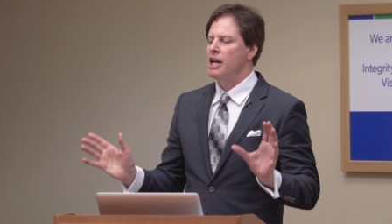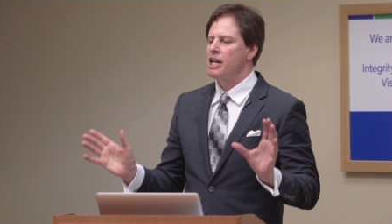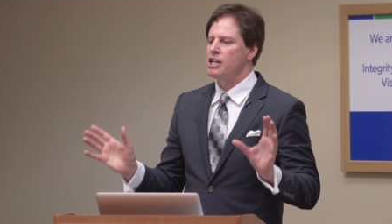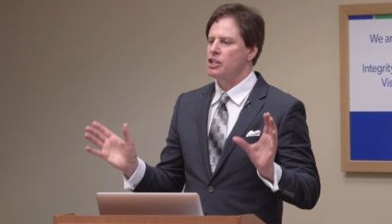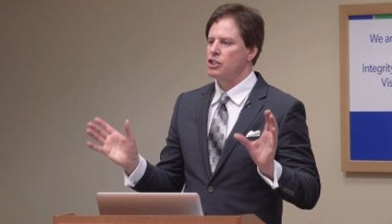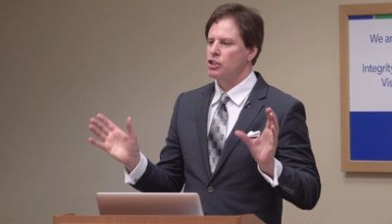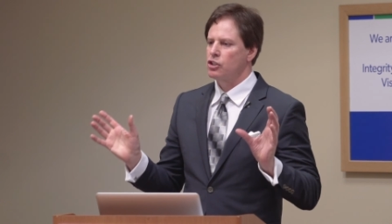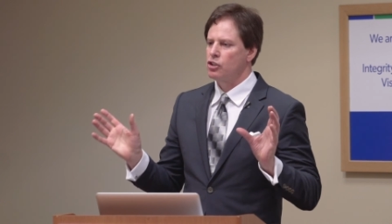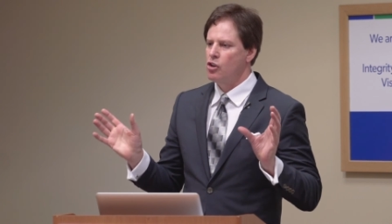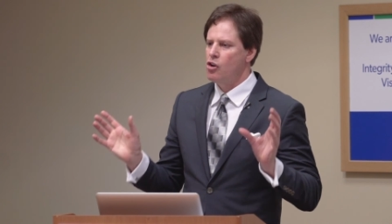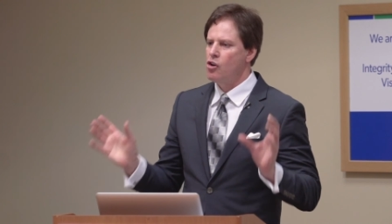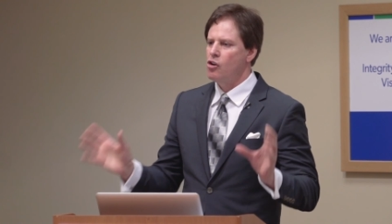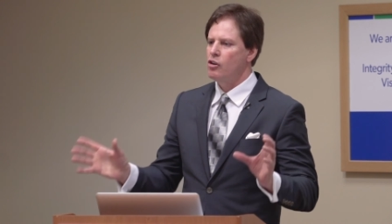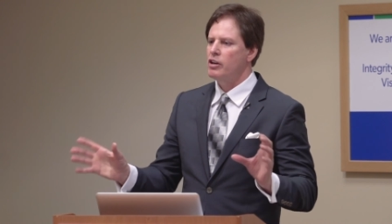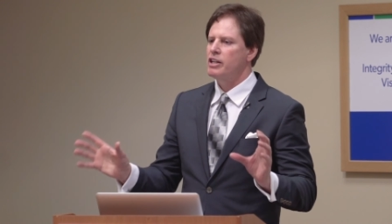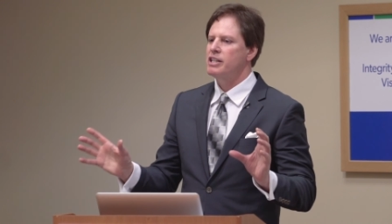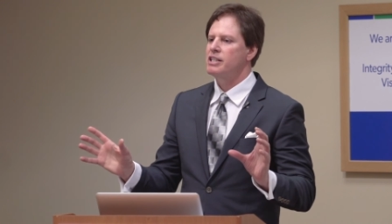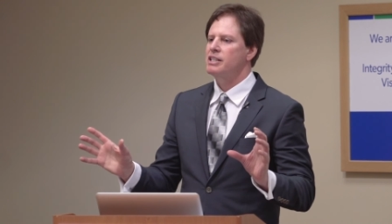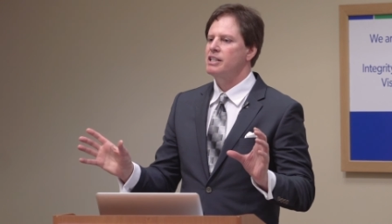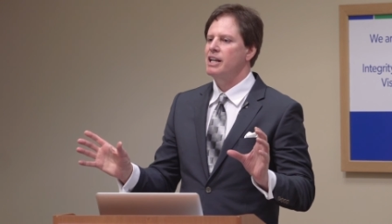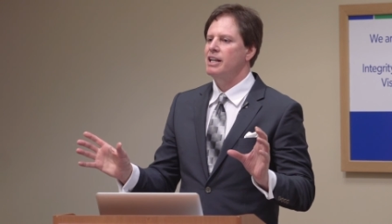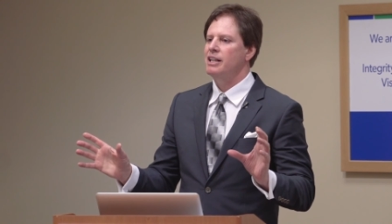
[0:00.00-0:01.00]
as
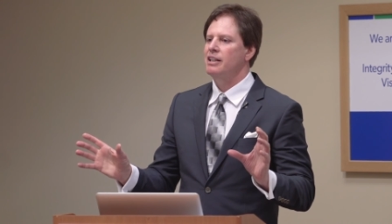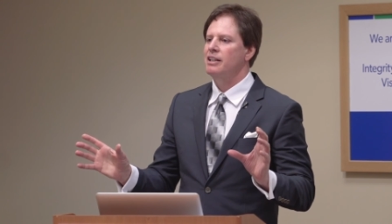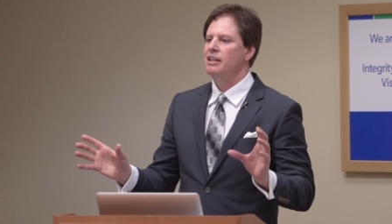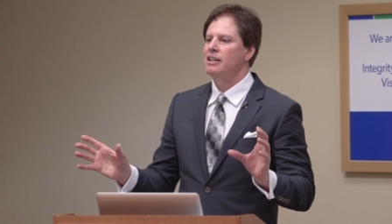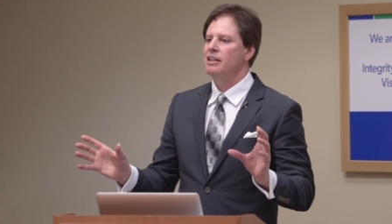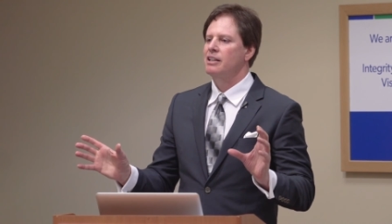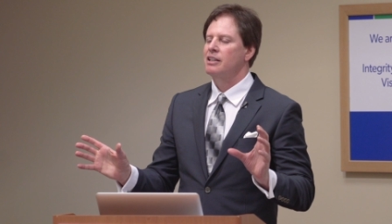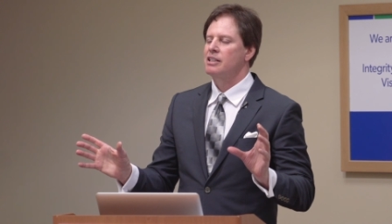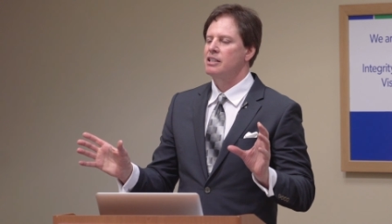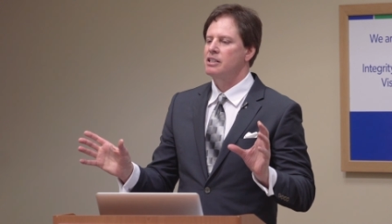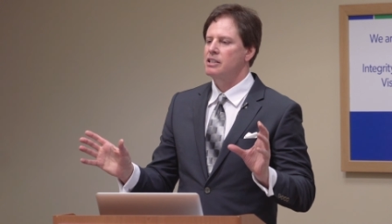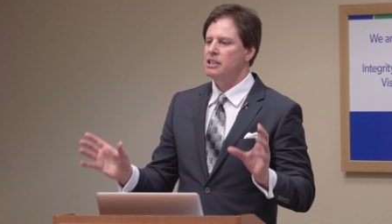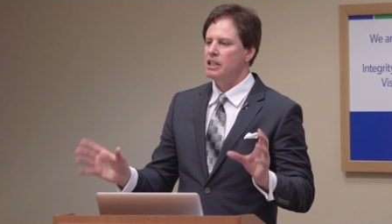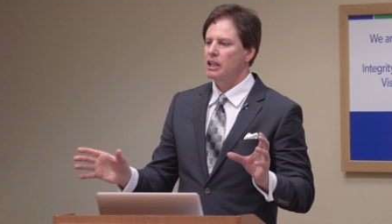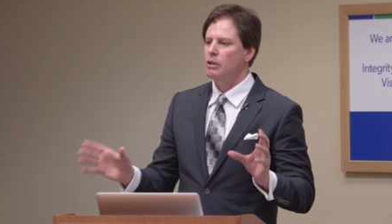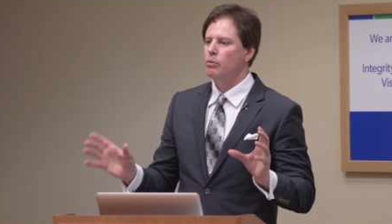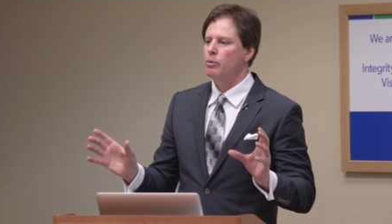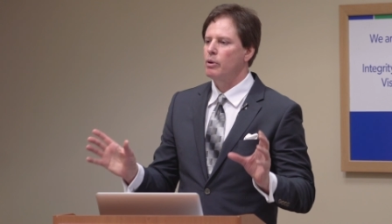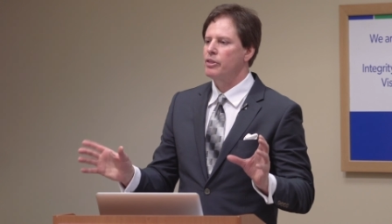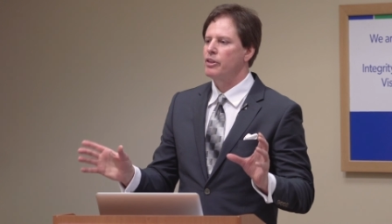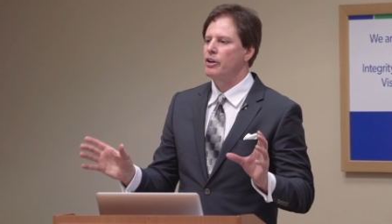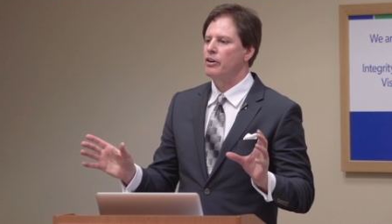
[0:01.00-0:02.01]
long as they
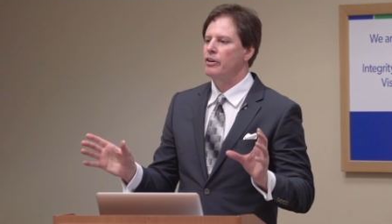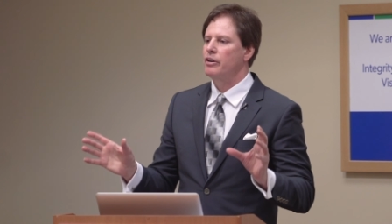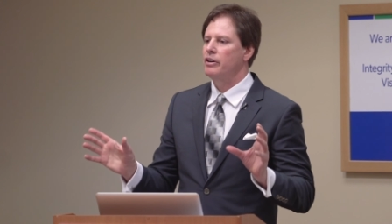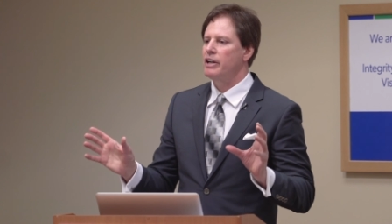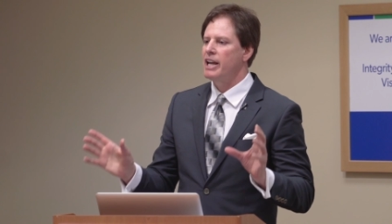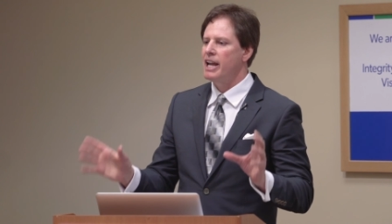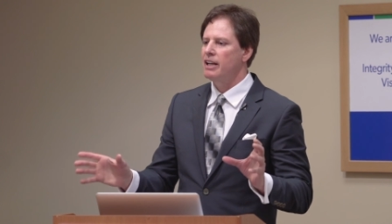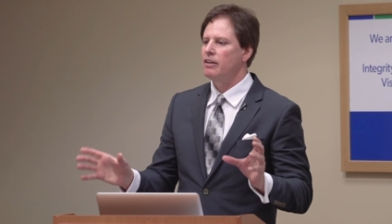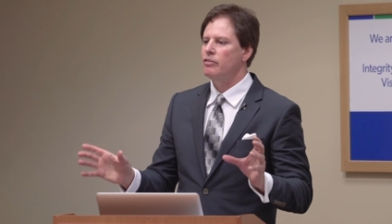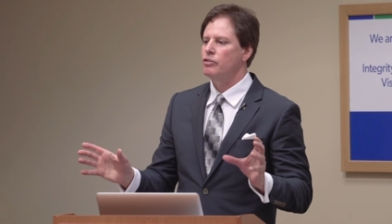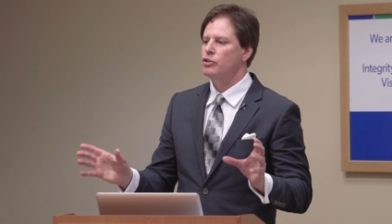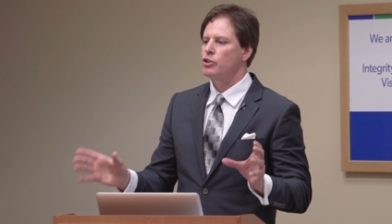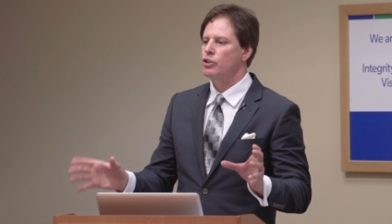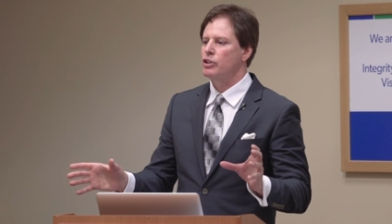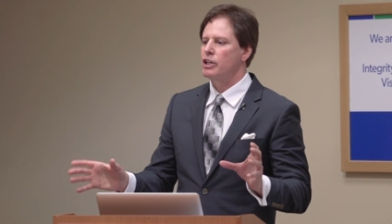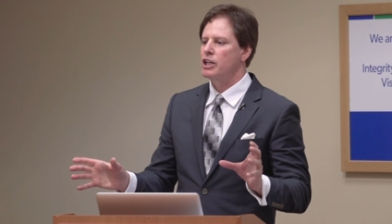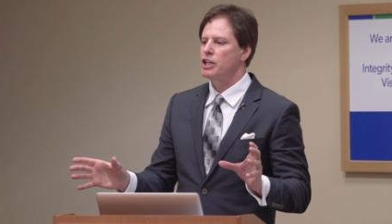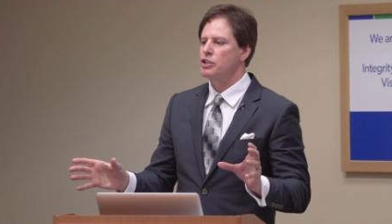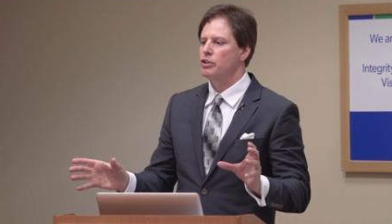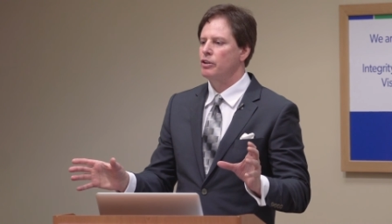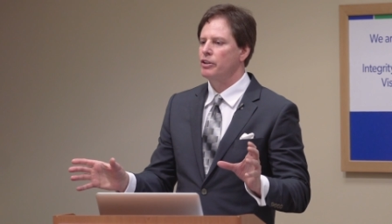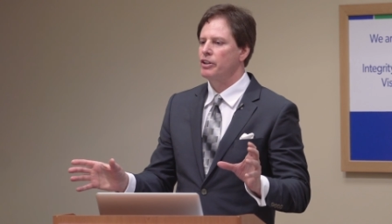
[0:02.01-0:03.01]
stick with their native
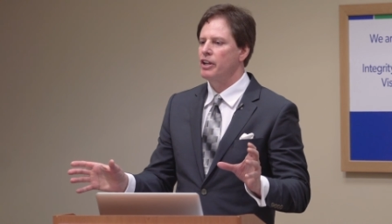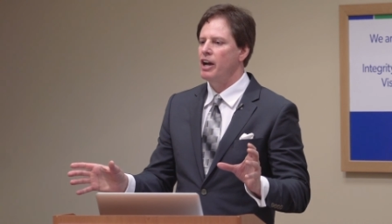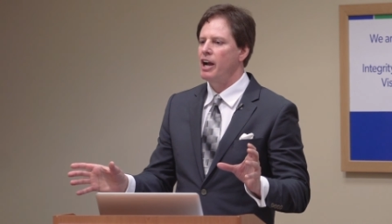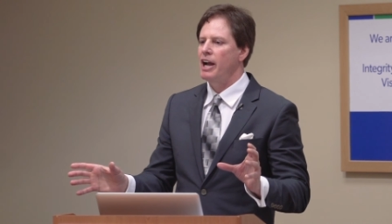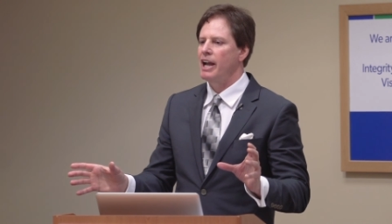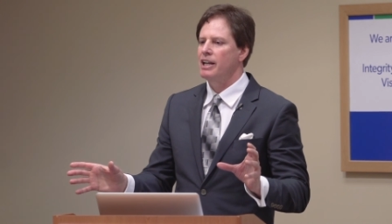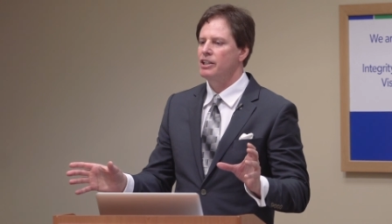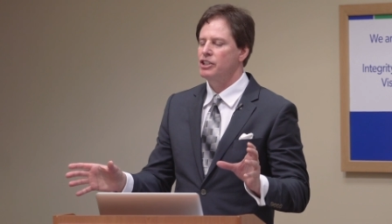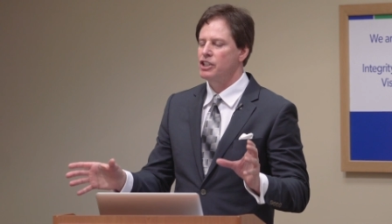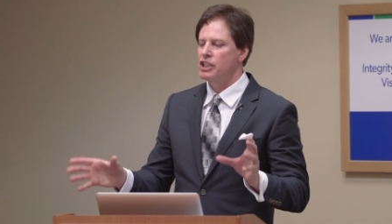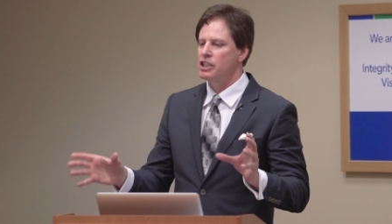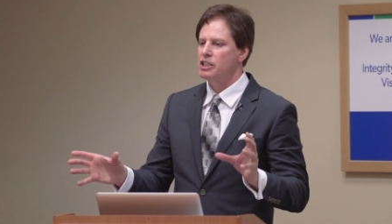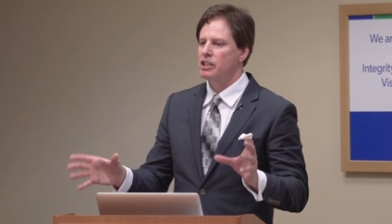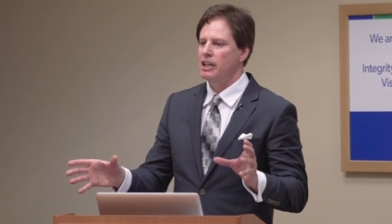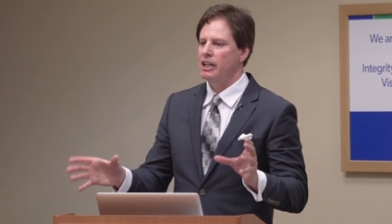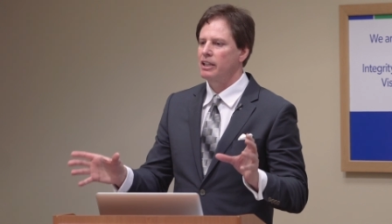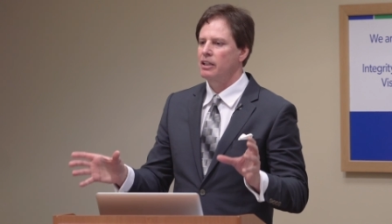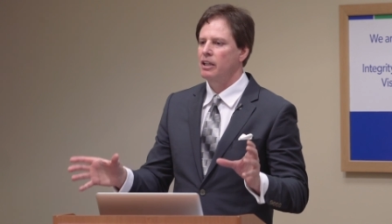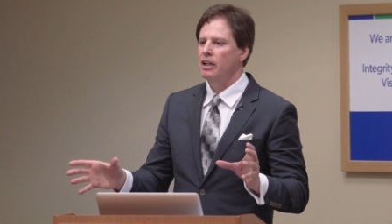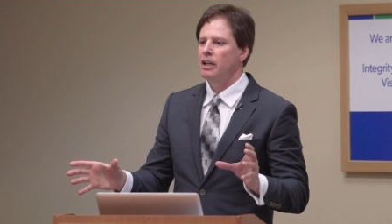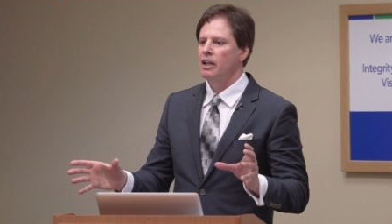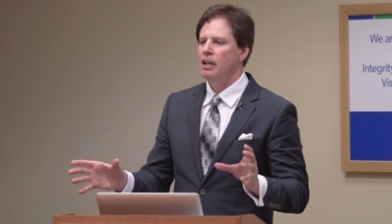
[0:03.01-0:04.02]
traditional diet, just
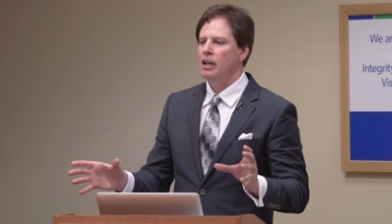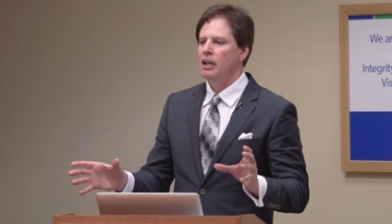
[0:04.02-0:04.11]
like